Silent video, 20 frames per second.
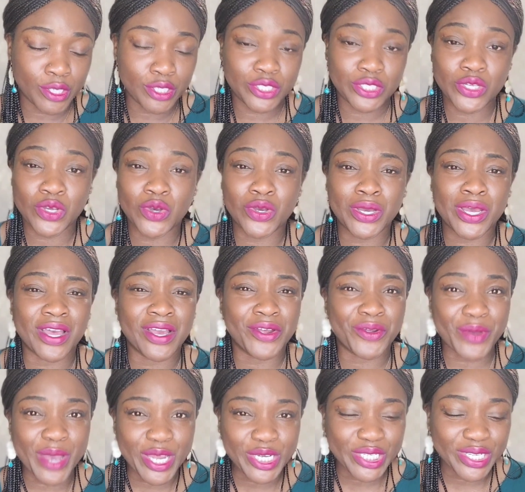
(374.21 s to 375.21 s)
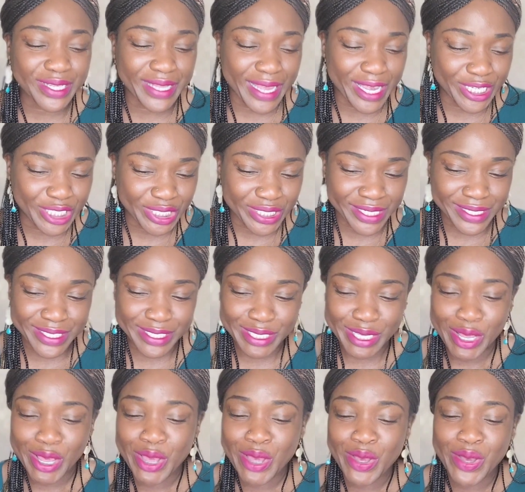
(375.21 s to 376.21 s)
So congratulations,
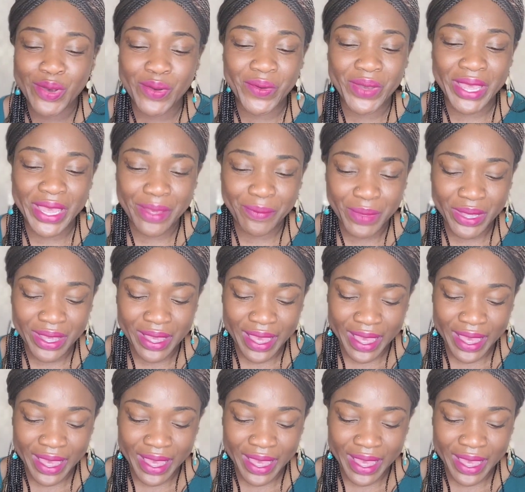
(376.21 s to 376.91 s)
Ohemaa.